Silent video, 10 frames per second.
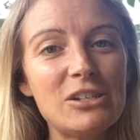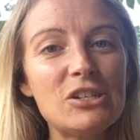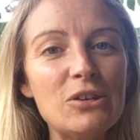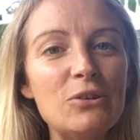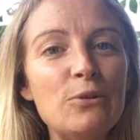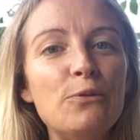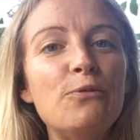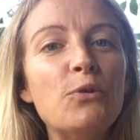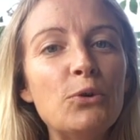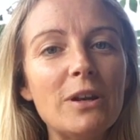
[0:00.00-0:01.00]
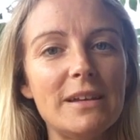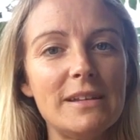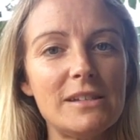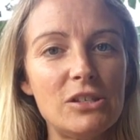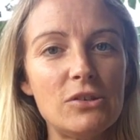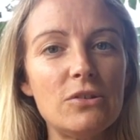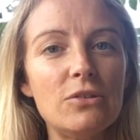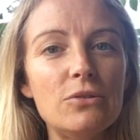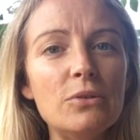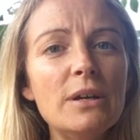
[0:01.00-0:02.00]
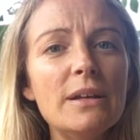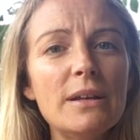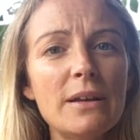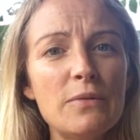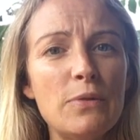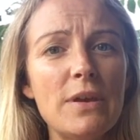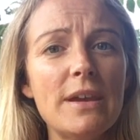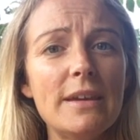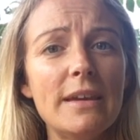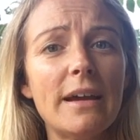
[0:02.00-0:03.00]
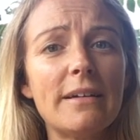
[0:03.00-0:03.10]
to fall into the